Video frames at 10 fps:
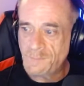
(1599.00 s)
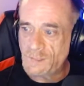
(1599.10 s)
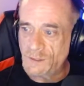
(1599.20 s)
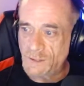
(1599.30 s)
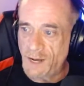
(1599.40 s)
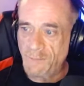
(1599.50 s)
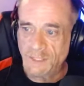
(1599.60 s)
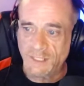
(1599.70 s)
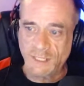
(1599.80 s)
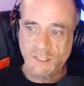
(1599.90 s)

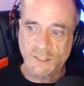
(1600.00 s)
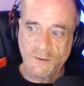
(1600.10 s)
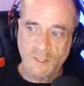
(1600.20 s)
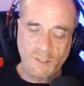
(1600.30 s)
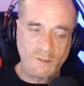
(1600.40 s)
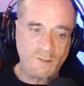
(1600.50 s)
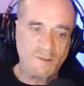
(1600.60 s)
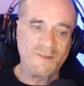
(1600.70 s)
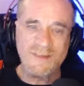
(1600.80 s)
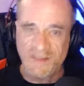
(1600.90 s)
compensate so that
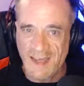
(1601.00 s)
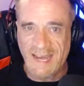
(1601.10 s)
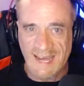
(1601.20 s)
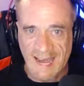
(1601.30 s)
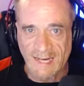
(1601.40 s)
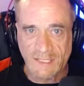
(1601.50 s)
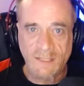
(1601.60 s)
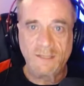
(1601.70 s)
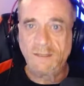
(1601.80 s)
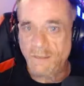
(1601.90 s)
they get
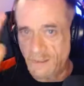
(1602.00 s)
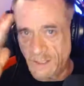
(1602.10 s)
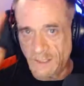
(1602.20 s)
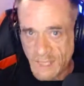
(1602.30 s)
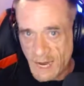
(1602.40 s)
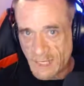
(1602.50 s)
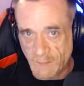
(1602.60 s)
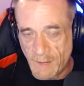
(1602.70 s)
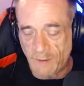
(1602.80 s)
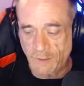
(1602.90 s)
the exact
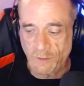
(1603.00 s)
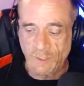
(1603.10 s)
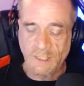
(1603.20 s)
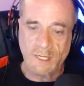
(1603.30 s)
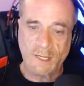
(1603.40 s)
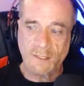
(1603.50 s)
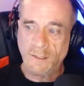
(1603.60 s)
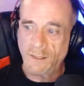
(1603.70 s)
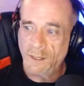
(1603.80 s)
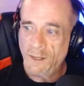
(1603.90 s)
amount you
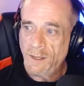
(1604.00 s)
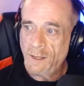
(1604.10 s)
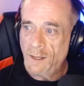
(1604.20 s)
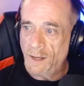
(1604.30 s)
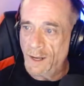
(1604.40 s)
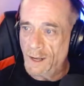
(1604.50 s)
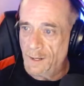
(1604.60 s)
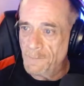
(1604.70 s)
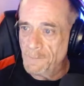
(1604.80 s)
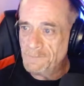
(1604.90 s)
intended.
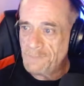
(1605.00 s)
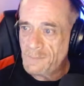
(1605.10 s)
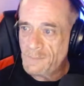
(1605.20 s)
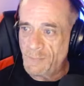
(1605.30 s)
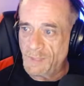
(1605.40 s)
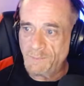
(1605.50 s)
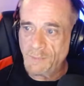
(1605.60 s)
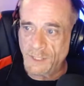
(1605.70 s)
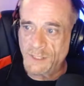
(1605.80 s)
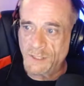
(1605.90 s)
But
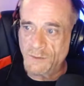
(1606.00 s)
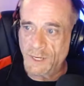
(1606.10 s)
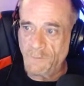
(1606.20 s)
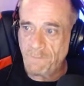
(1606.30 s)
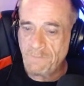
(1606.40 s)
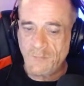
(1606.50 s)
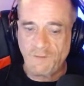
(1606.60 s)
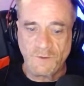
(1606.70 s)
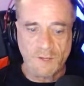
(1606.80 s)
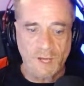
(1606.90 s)
please do help
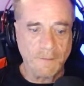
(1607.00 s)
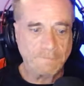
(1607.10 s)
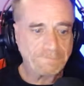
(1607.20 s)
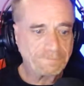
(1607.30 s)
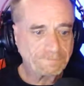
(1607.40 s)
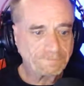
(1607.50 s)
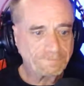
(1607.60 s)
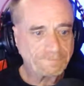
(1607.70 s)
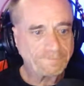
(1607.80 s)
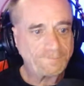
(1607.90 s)
if you can.
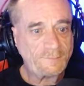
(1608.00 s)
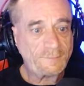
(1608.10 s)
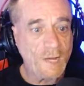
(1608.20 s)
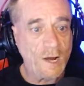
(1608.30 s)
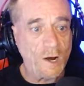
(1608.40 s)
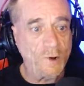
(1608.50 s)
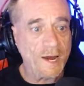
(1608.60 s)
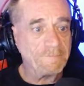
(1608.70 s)
All right.